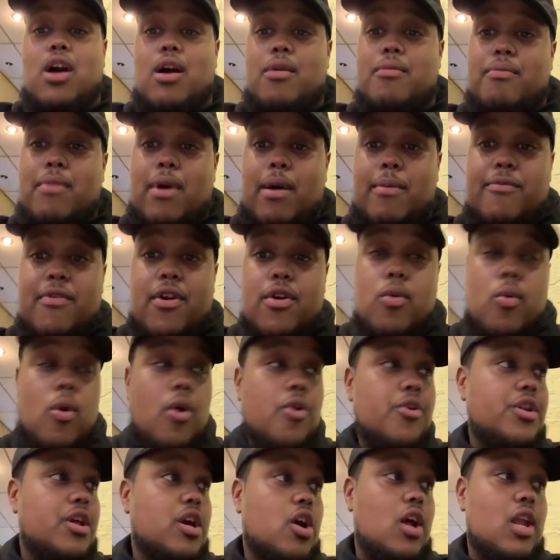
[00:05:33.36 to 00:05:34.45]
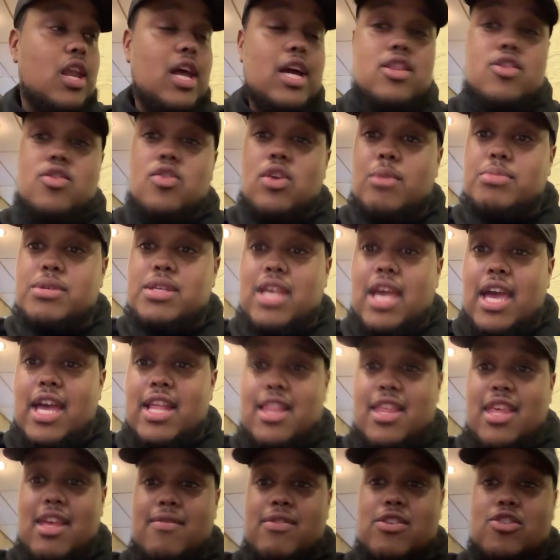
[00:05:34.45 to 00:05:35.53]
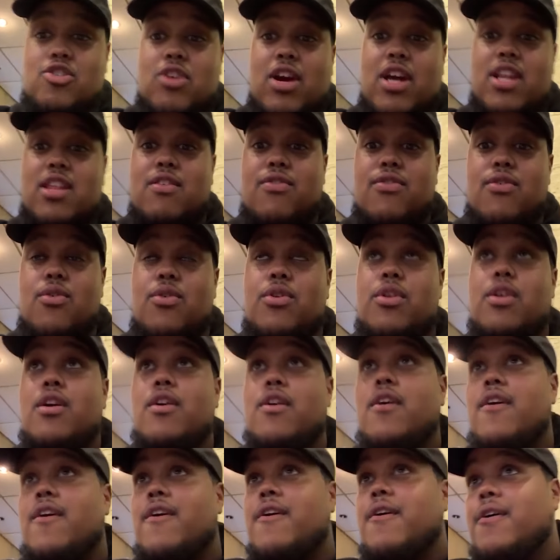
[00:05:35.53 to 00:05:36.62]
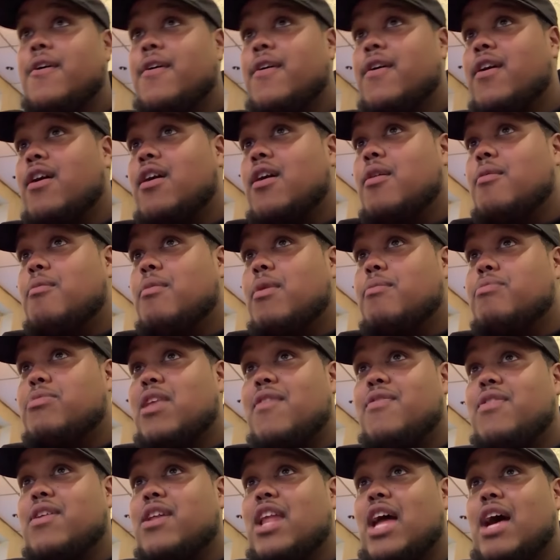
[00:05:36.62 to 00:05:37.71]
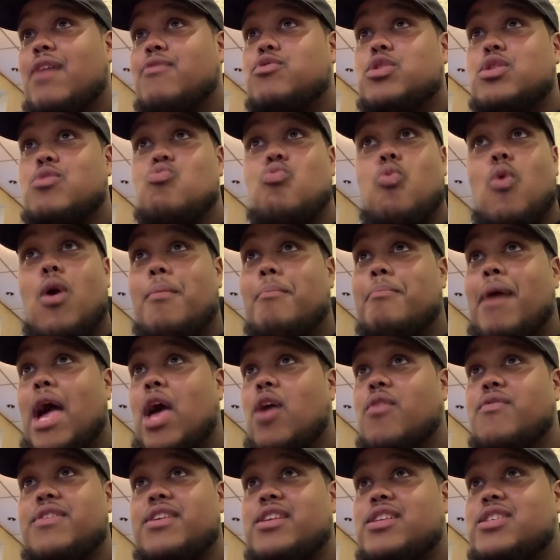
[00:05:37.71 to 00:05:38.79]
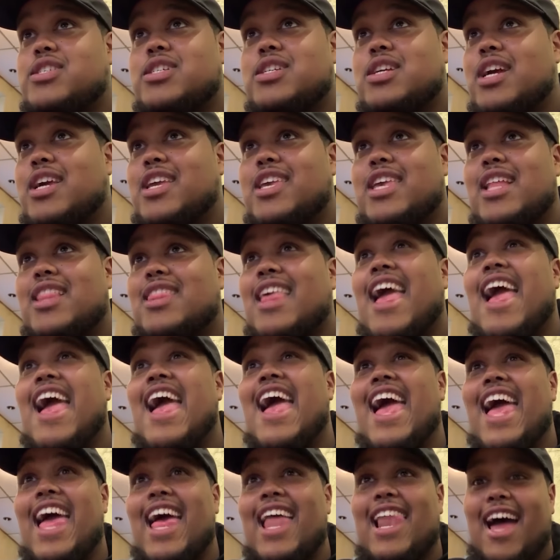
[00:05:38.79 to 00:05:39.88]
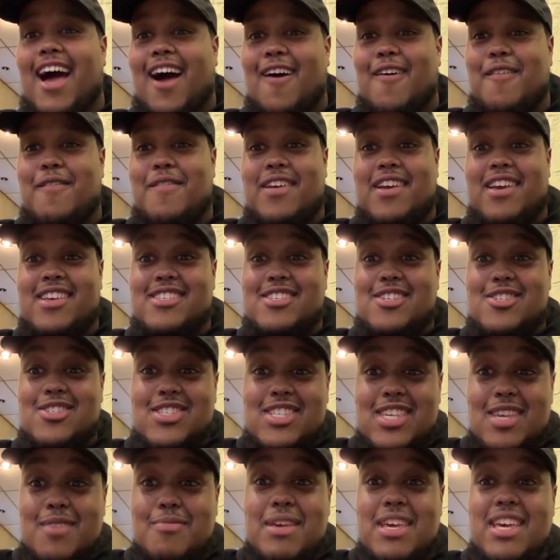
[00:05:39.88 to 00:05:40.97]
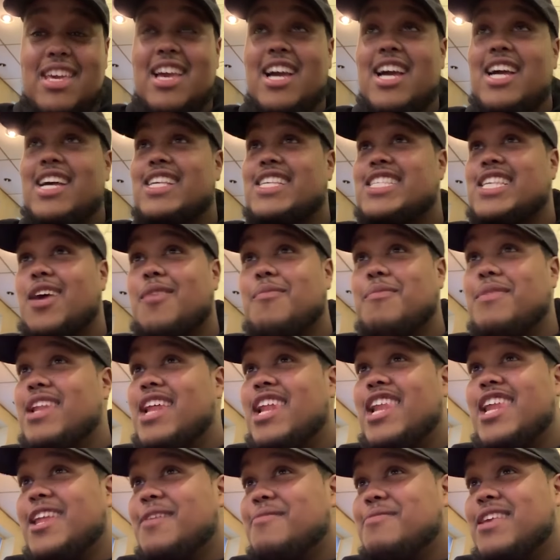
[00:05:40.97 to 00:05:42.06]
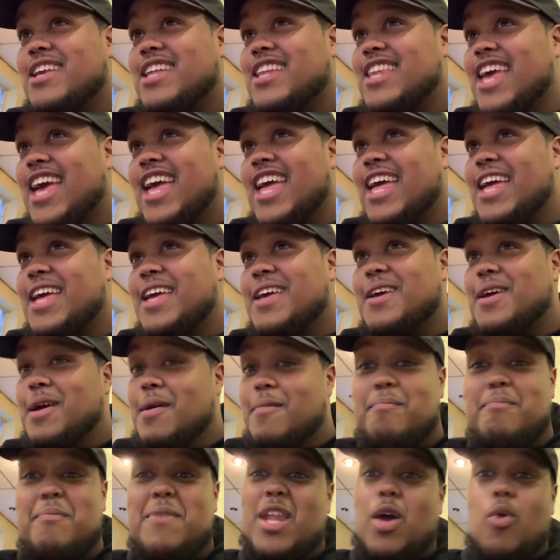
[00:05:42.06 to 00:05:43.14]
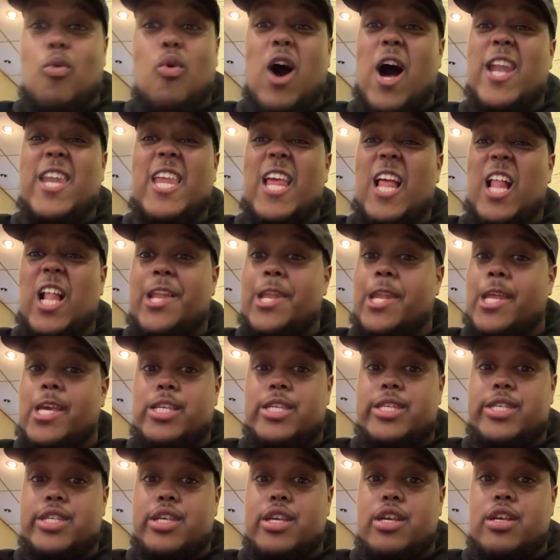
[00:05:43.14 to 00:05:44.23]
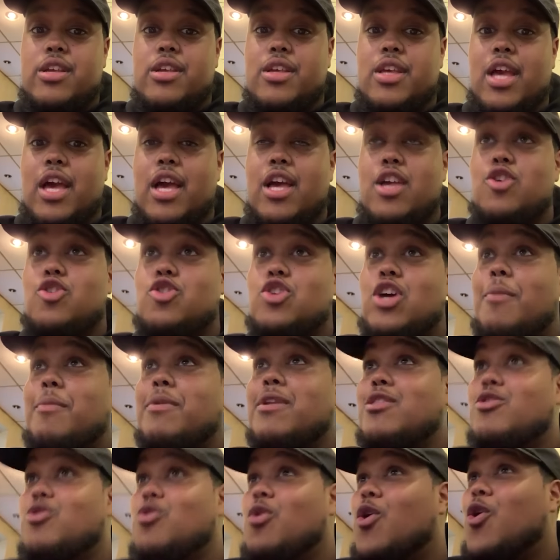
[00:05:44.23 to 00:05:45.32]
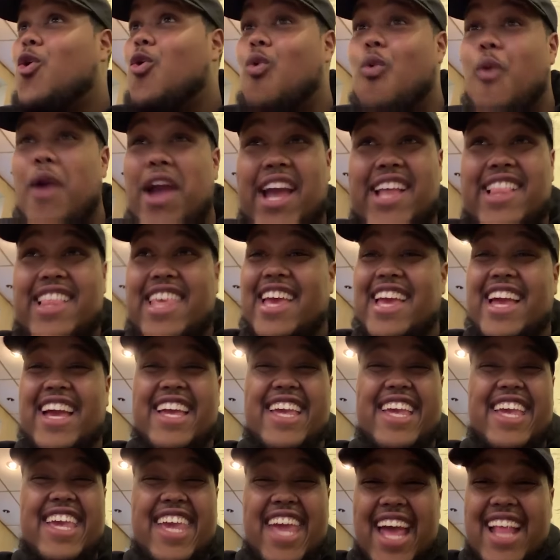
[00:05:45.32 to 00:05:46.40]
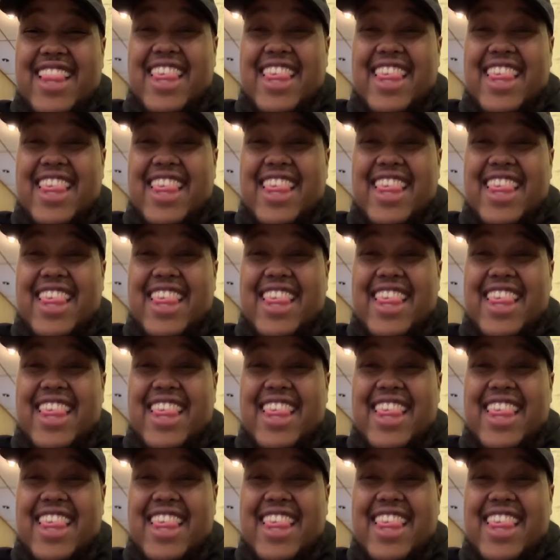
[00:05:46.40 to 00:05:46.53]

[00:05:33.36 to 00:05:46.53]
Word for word: I'm very worried, I can't lie to you. I'm scared to even try this food. I'm definitely gonna have one bite of each and get the hell out of it. Cause you see me, salmonella, them thing there, Minawan illness. Yeah, so I'm gonna do a quick thing and get